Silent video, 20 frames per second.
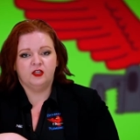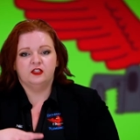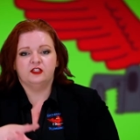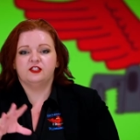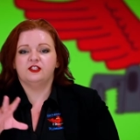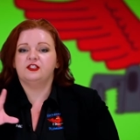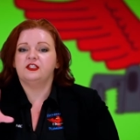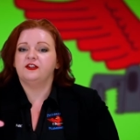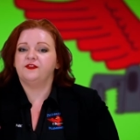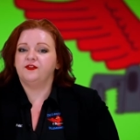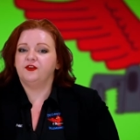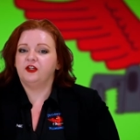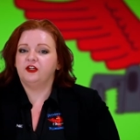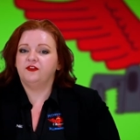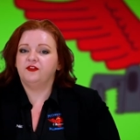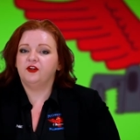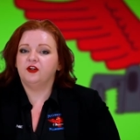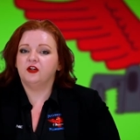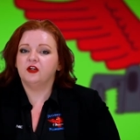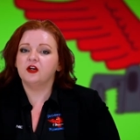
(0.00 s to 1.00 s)
it's different
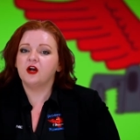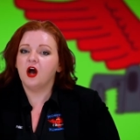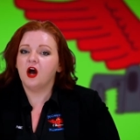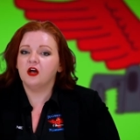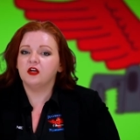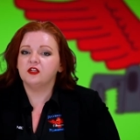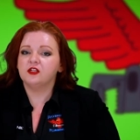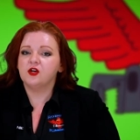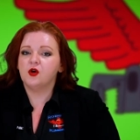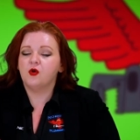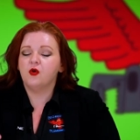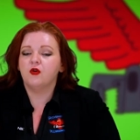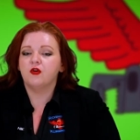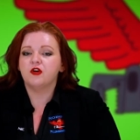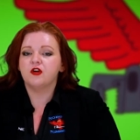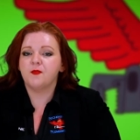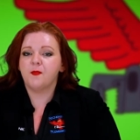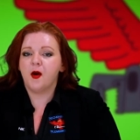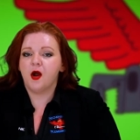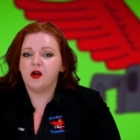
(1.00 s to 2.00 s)
if you're in a condo
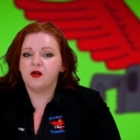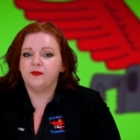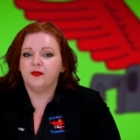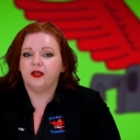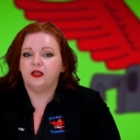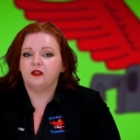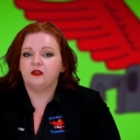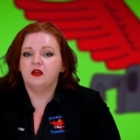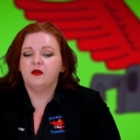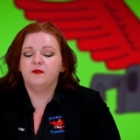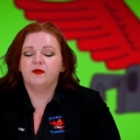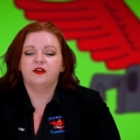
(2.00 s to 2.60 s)
or an apartment,